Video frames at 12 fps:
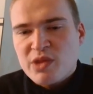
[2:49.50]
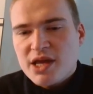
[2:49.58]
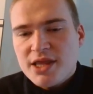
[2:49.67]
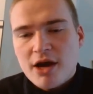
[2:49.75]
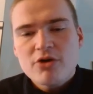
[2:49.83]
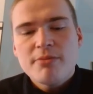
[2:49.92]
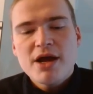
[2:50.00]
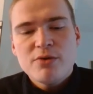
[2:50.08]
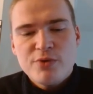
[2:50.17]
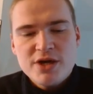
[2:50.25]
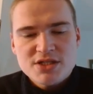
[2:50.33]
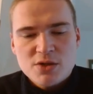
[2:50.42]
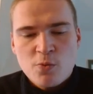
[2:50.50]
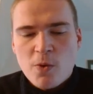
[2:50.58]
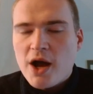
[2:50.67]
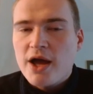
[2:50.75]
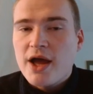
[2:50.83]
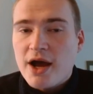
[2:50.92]
Now, the main reason
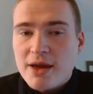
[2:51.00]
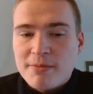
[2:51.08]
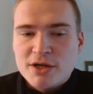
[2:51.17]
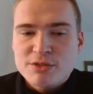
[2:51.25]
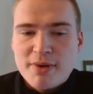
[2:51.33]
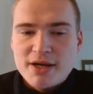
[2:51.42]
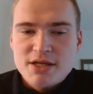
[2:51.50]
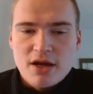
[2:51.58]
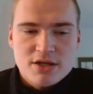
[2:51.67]
why I am expecting